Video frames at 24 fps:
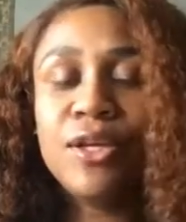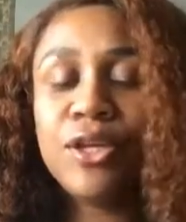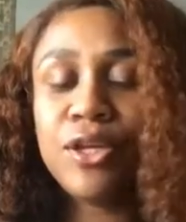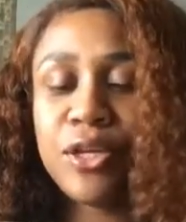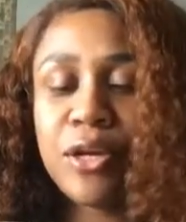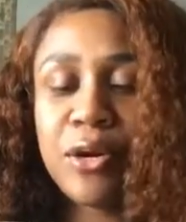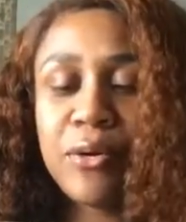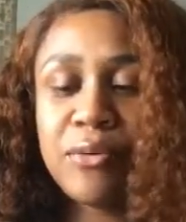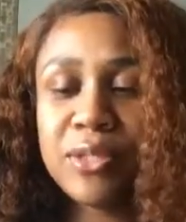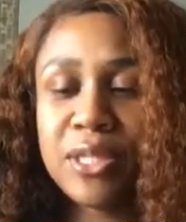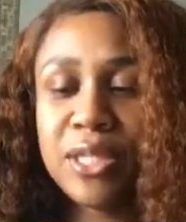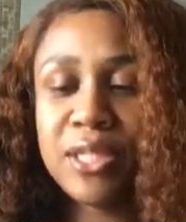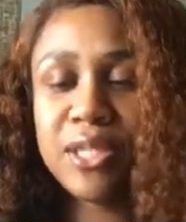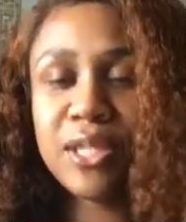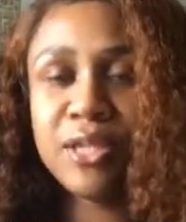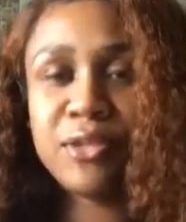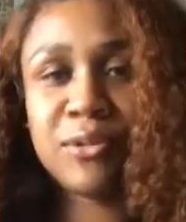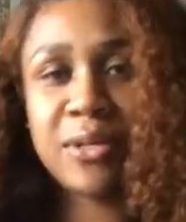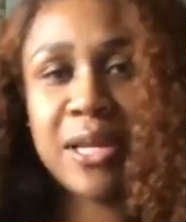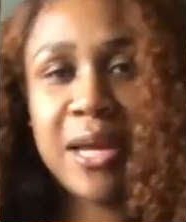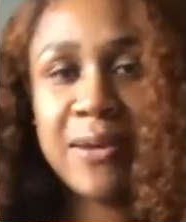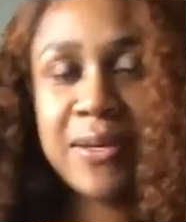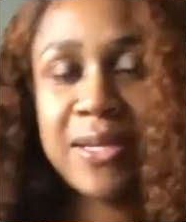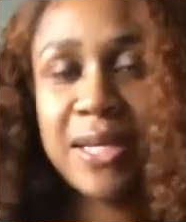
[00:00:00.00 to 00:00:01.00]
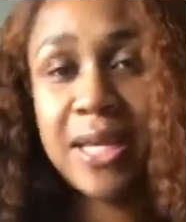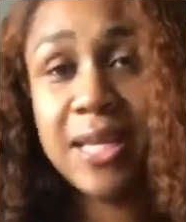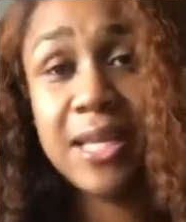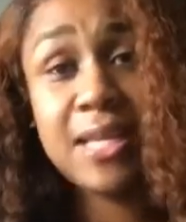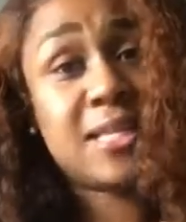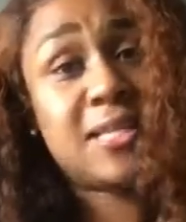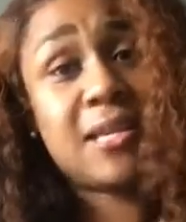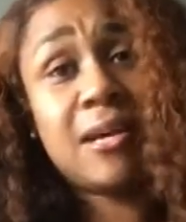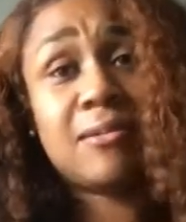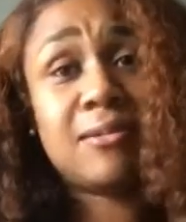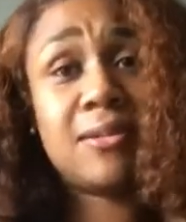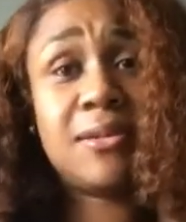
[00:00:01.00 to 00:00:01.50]
was in touch with our dad.
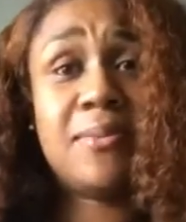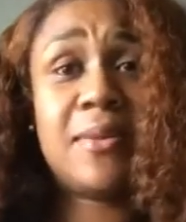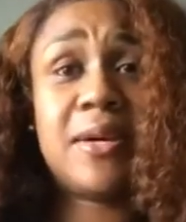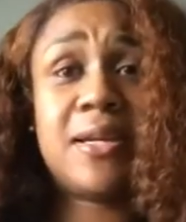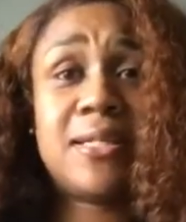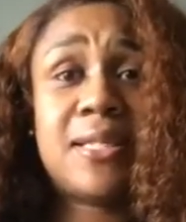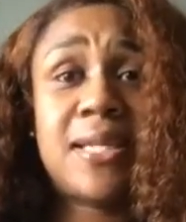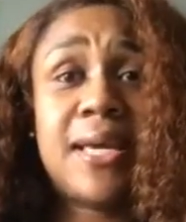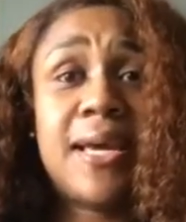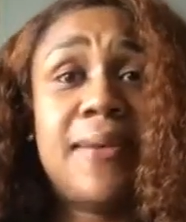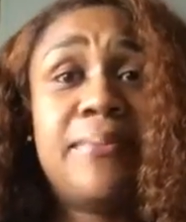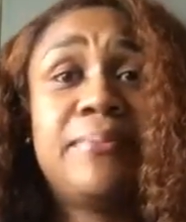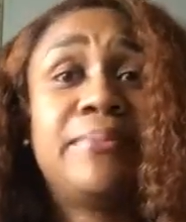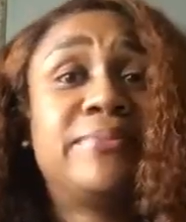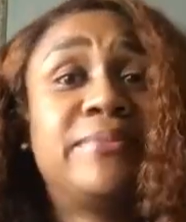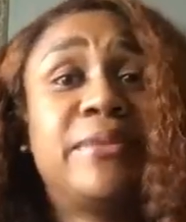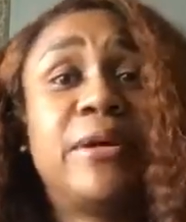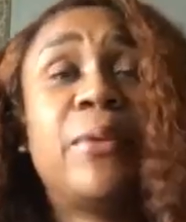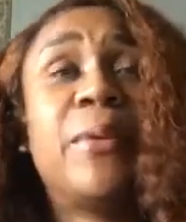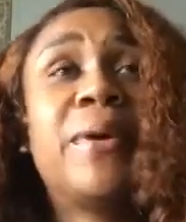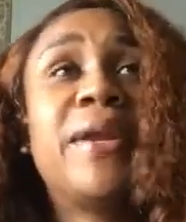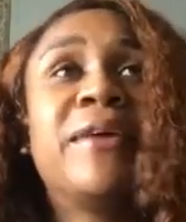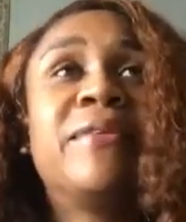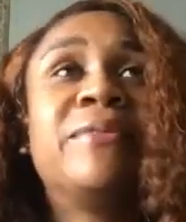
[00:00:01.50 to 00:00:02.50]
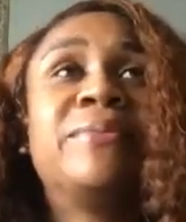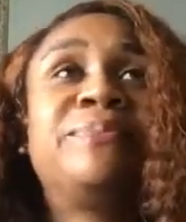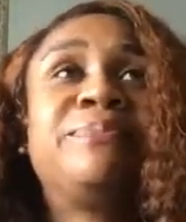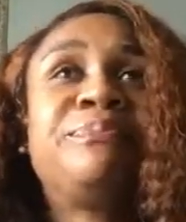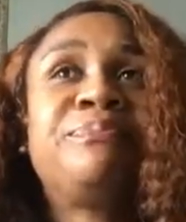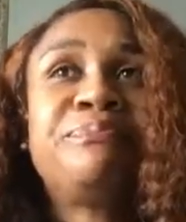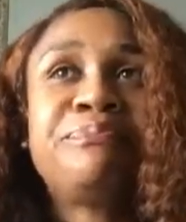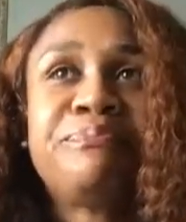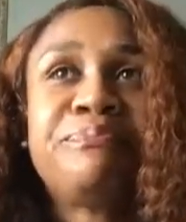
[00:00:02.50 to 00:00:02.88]
They talked to him all the time or whatever.